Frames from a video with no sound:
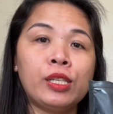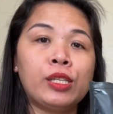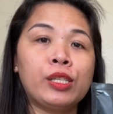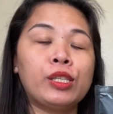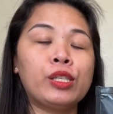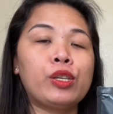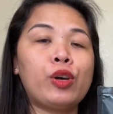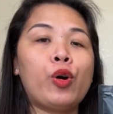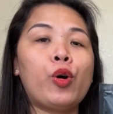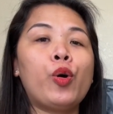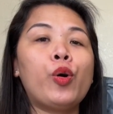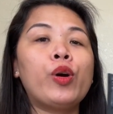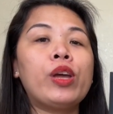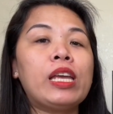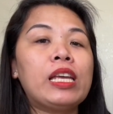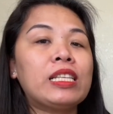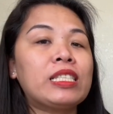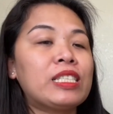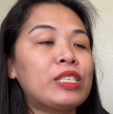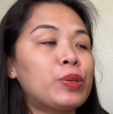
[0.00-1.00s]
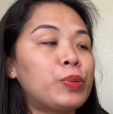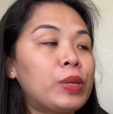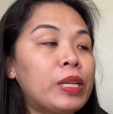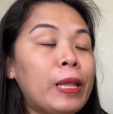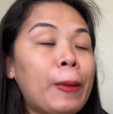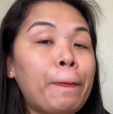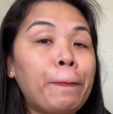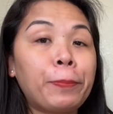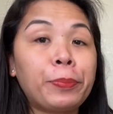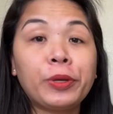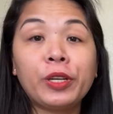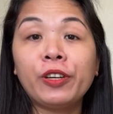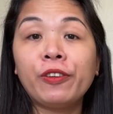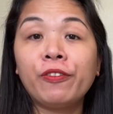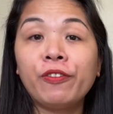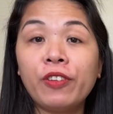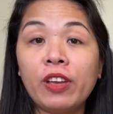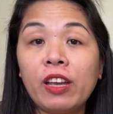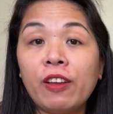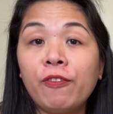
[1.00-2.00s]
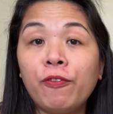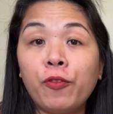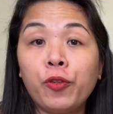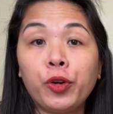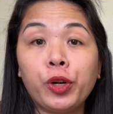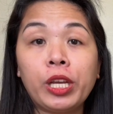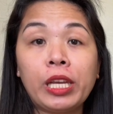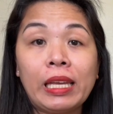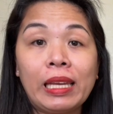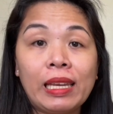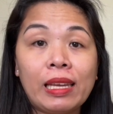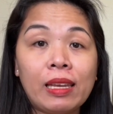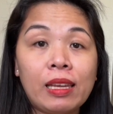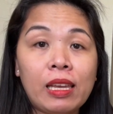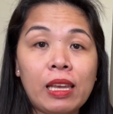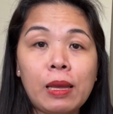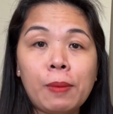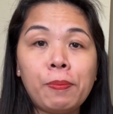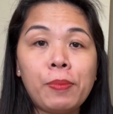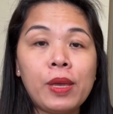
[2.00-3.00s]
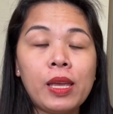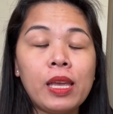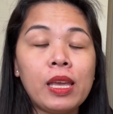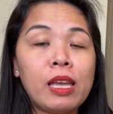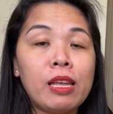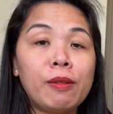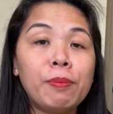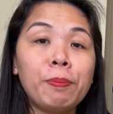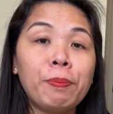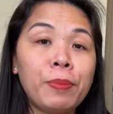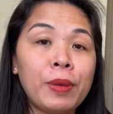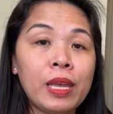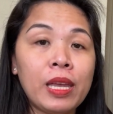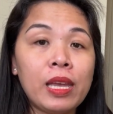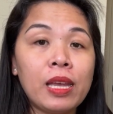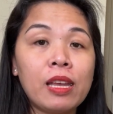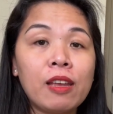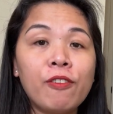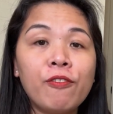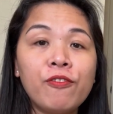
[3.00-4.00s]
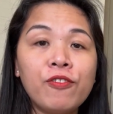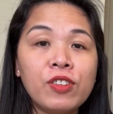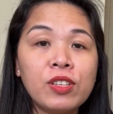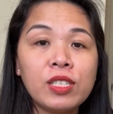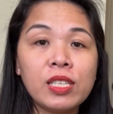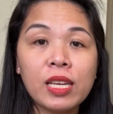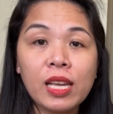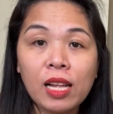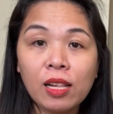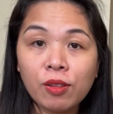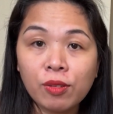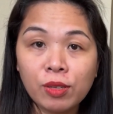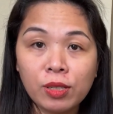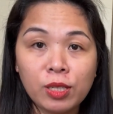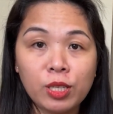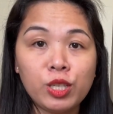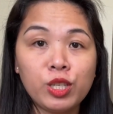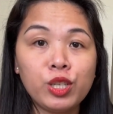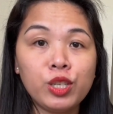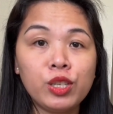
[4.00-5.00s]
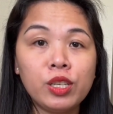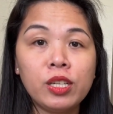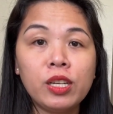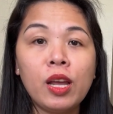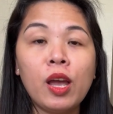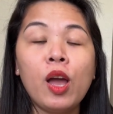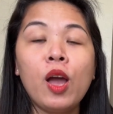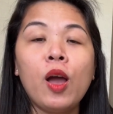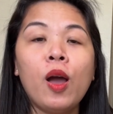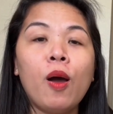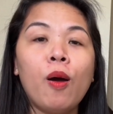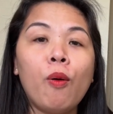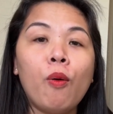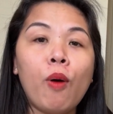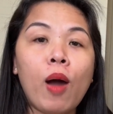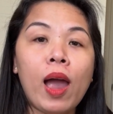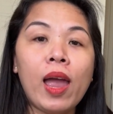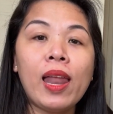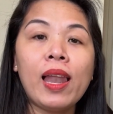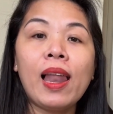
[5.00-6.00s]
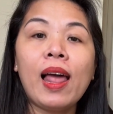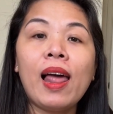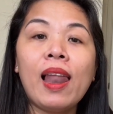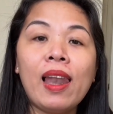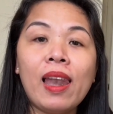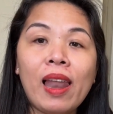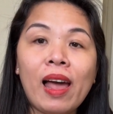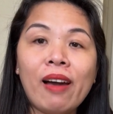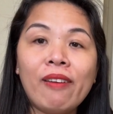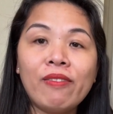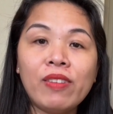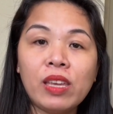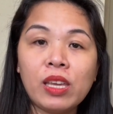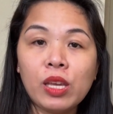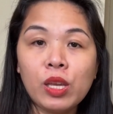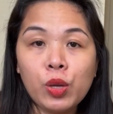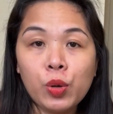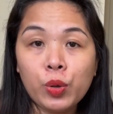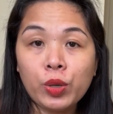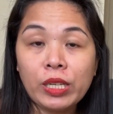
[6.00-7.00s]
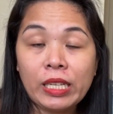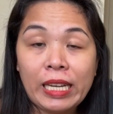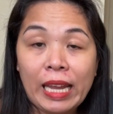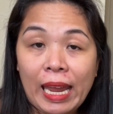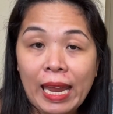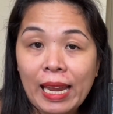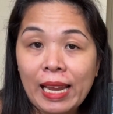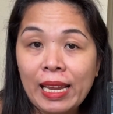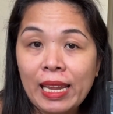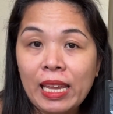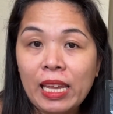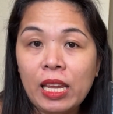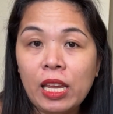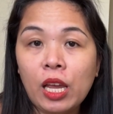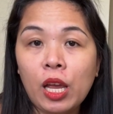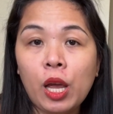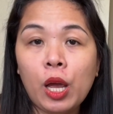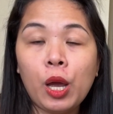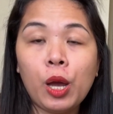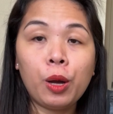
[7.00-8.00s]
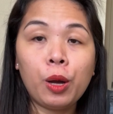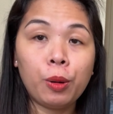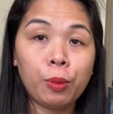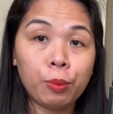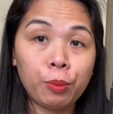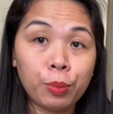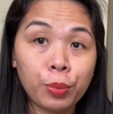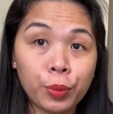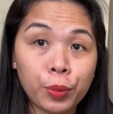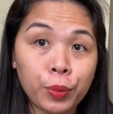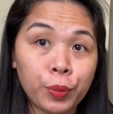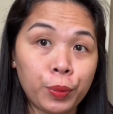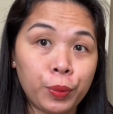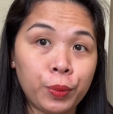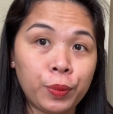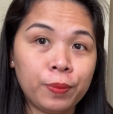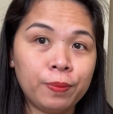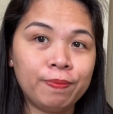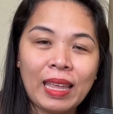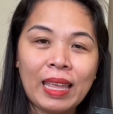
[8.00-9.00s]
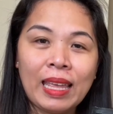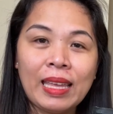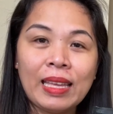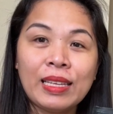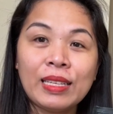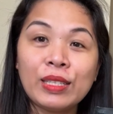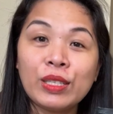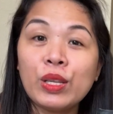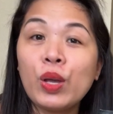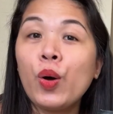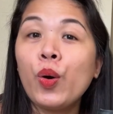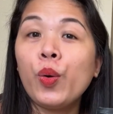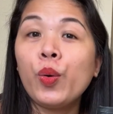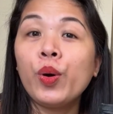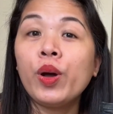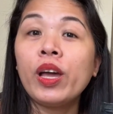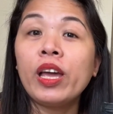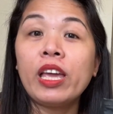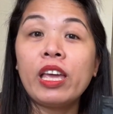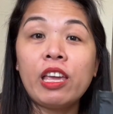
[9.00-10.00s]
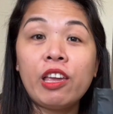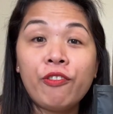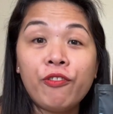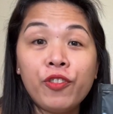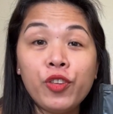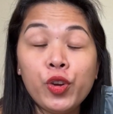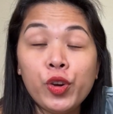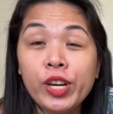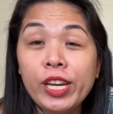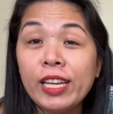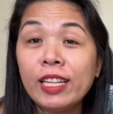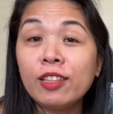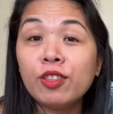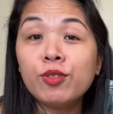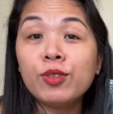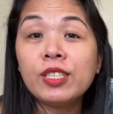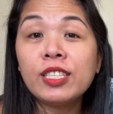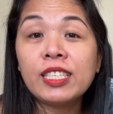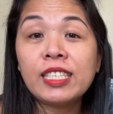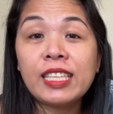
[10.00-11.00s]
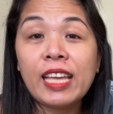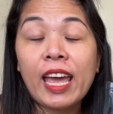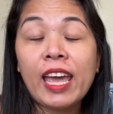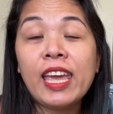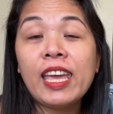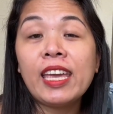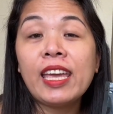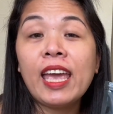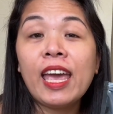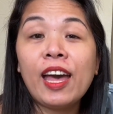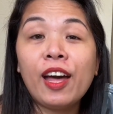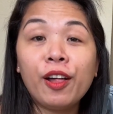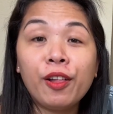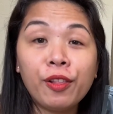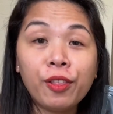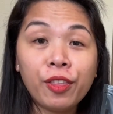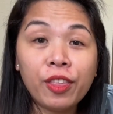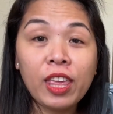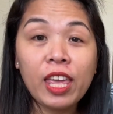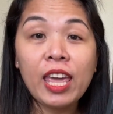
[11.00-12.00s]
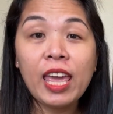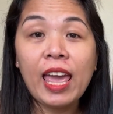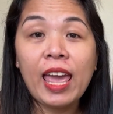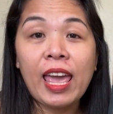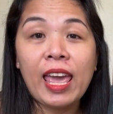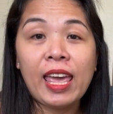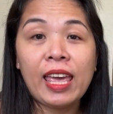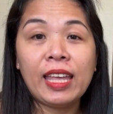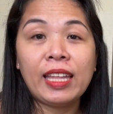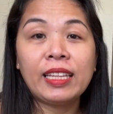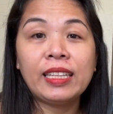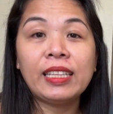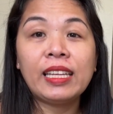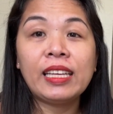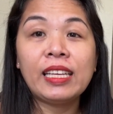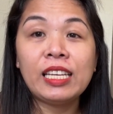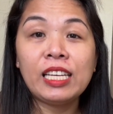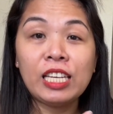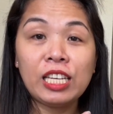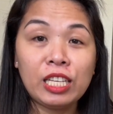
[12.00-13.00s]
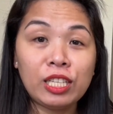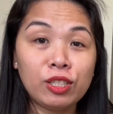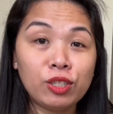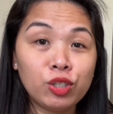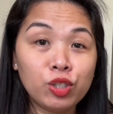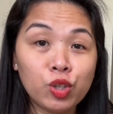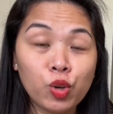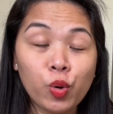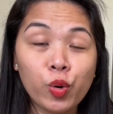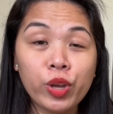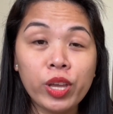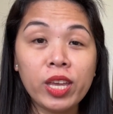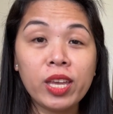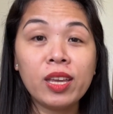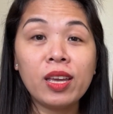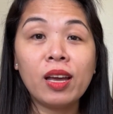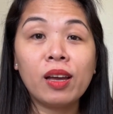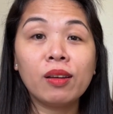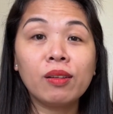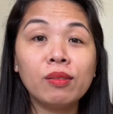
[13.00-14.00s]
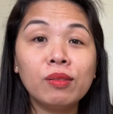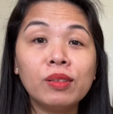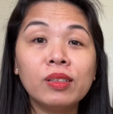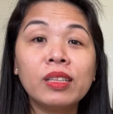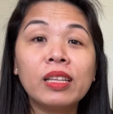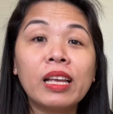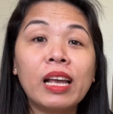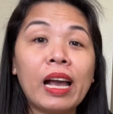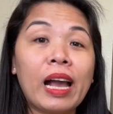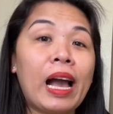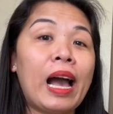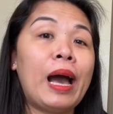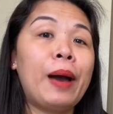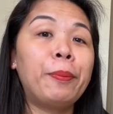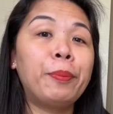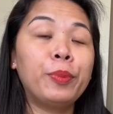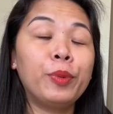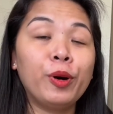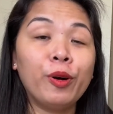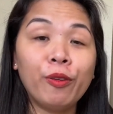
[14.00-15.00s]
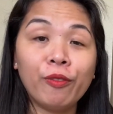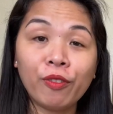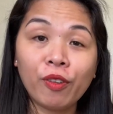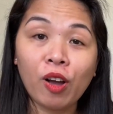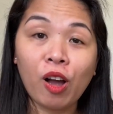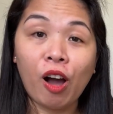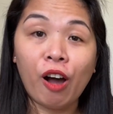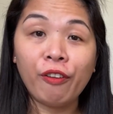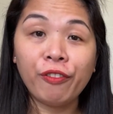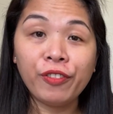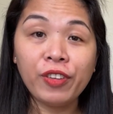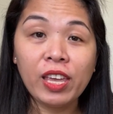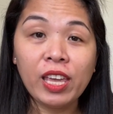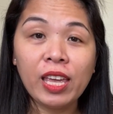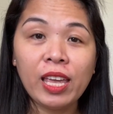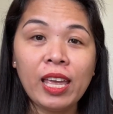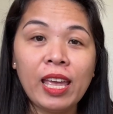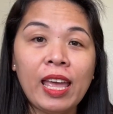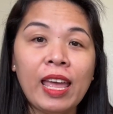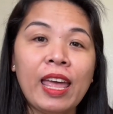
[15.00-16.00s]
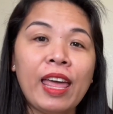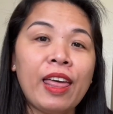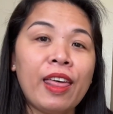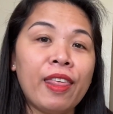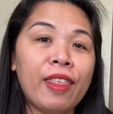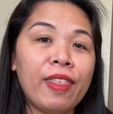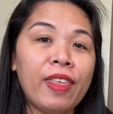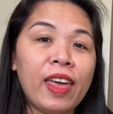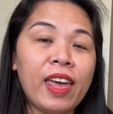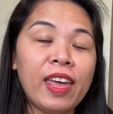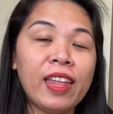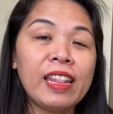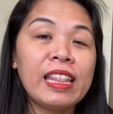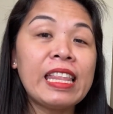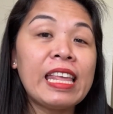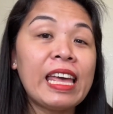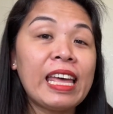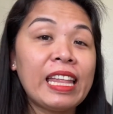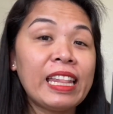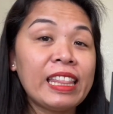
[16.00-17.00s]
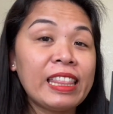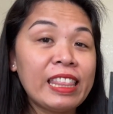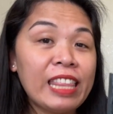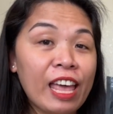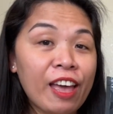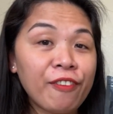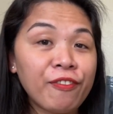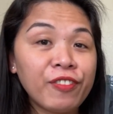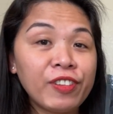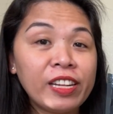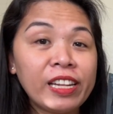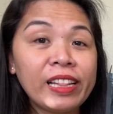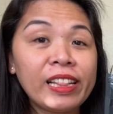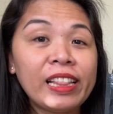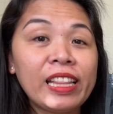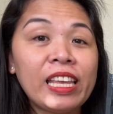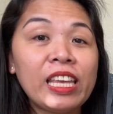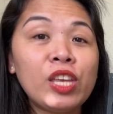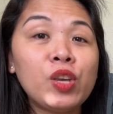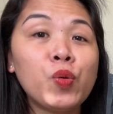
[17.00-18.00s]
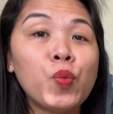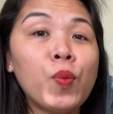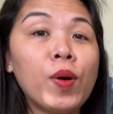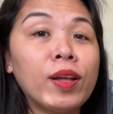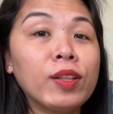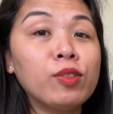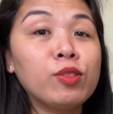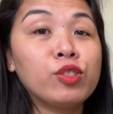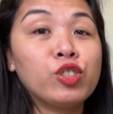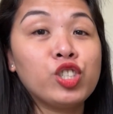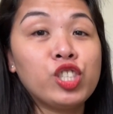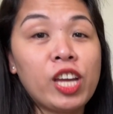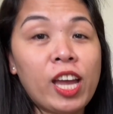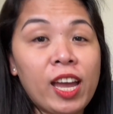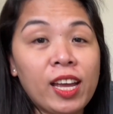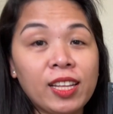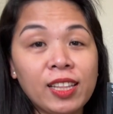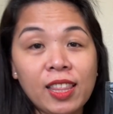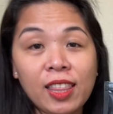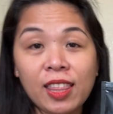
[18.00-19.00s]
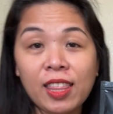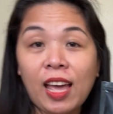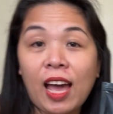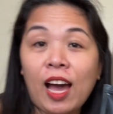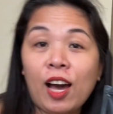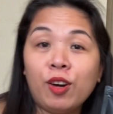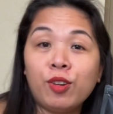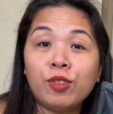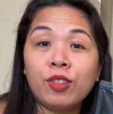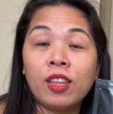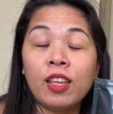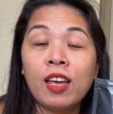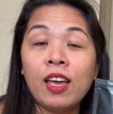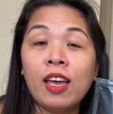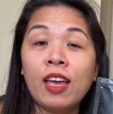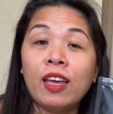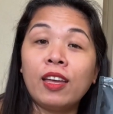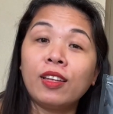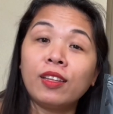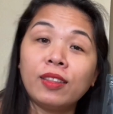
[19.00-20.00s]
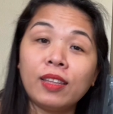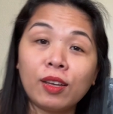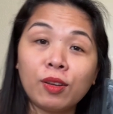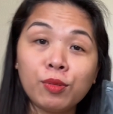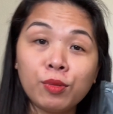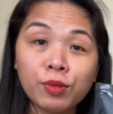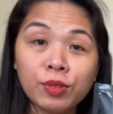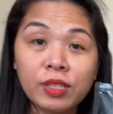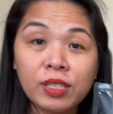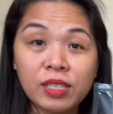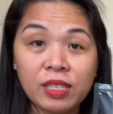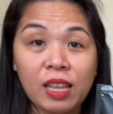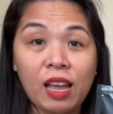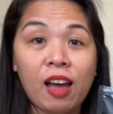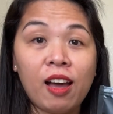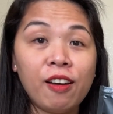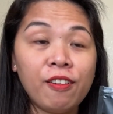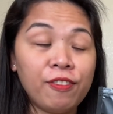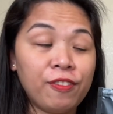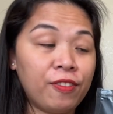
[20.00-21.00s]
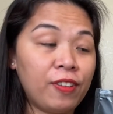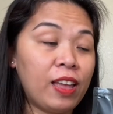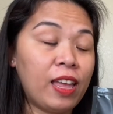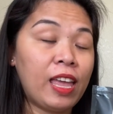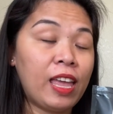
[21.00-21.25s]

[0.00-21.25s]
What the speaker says: So it's really perfect for keeping in peak physical condition while loving your daily brew. So if you're into staying healthy and enjoying a good cup of coffee, then definitely want to check out the good stuff